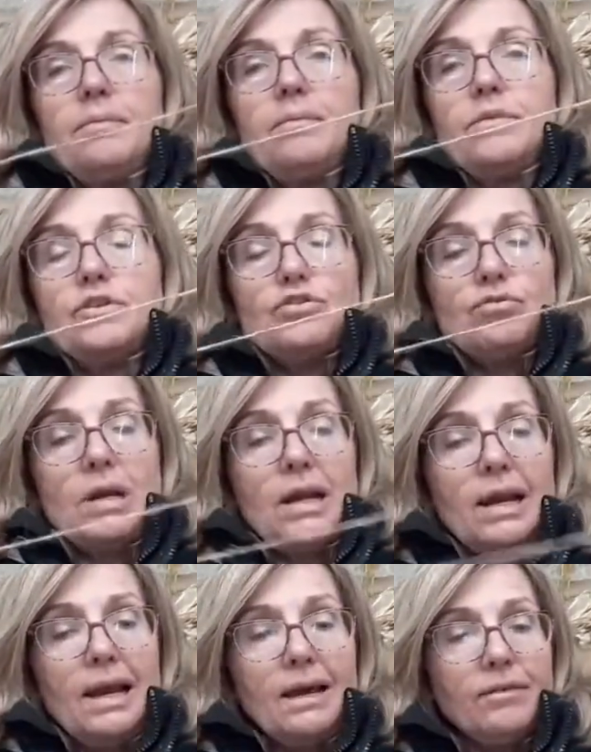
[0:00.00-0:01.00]
string
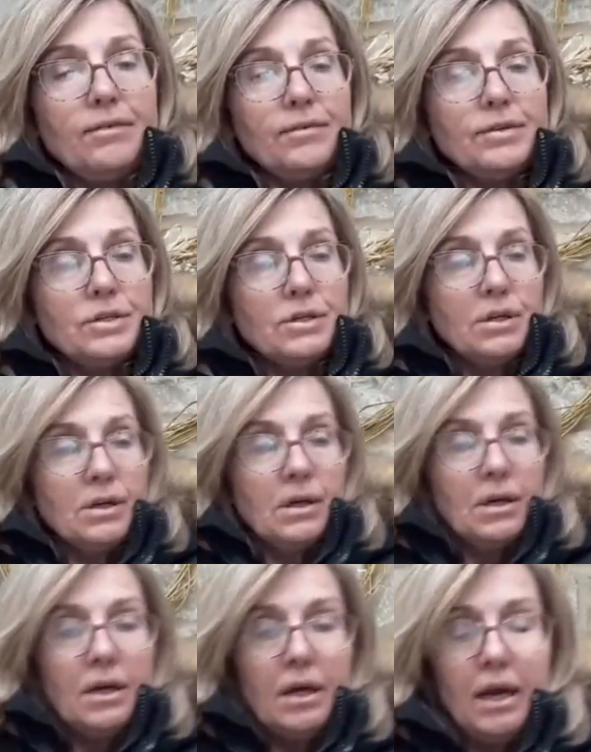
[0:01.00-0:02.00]
left
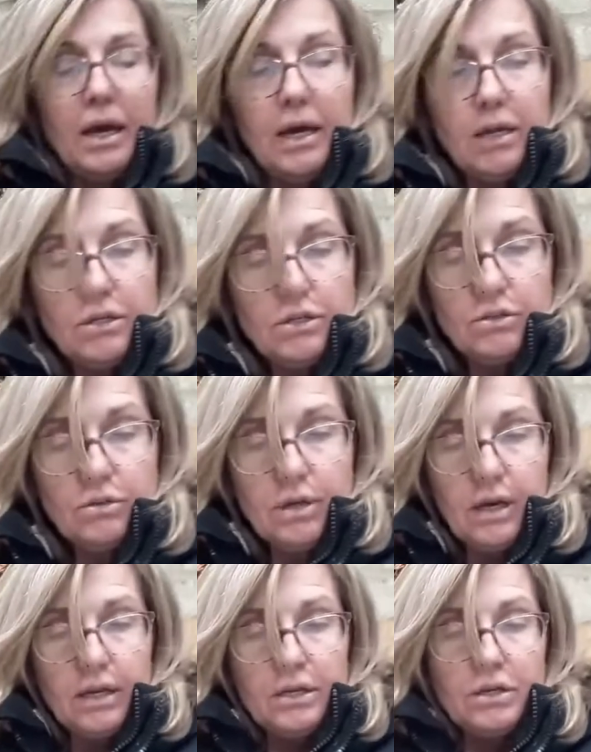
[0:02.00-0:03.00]
and you
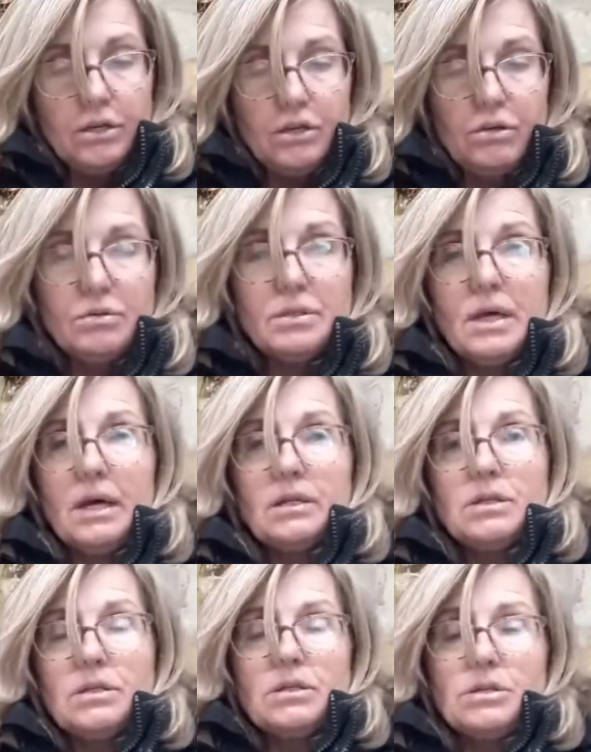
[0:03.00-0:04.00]
can use
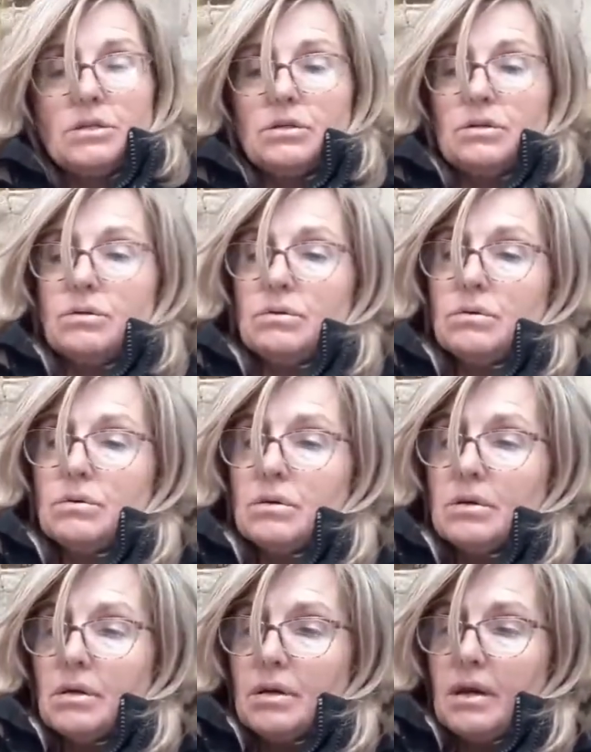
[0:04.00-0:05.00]
that to
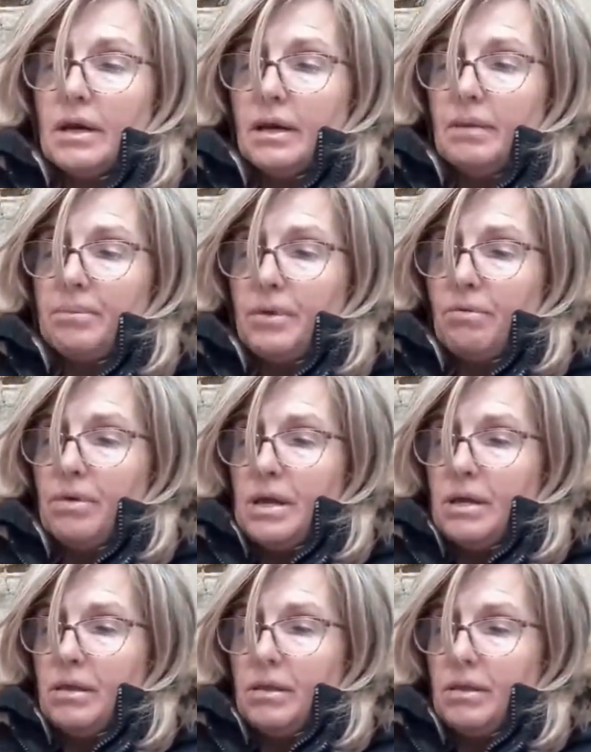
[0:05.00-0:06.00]
hang up the wreath.